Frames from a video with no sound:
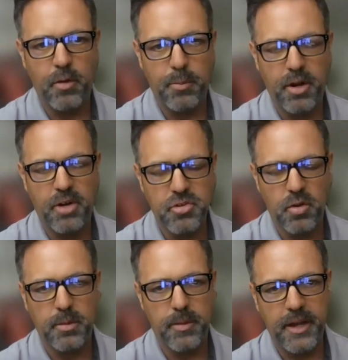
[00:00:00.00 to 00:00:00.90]
and we'll put our
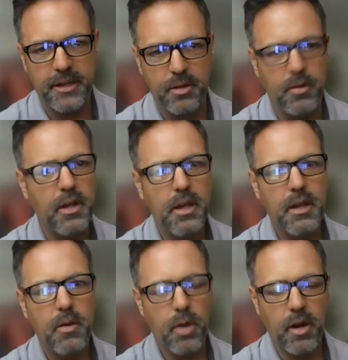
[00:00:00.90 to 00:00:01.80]
shoulder behind you
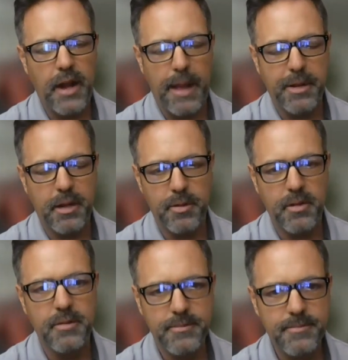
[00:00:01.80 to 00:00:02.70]
where applicable.